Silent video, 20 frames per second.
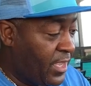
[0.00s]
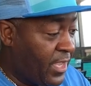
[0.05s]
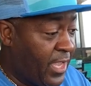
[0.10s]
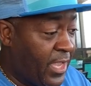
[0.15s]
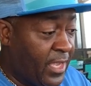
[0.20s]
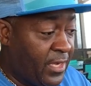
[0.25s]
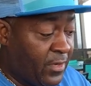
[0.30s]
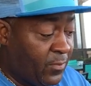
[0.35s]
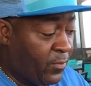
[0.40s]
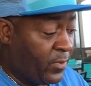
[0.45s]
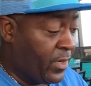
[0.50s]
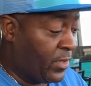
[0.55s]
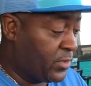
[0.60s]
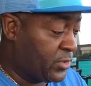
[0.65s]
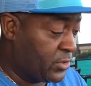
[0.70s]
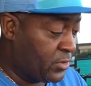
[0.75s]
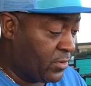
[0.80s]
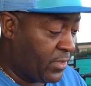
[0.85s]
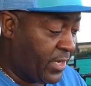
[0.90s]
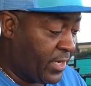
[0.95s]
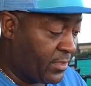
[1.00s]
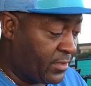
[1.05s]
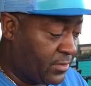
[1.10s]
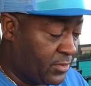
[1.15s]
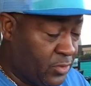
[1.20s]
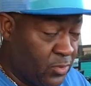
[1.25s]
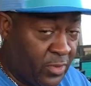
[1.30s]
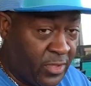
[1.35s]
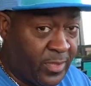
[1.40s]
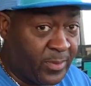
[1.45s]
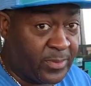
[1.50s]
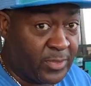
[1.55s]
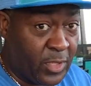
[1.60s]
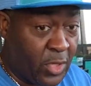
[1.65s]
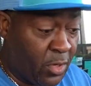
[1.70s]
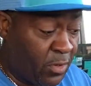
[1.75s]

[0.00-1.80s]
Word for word: And we also got 2 cups of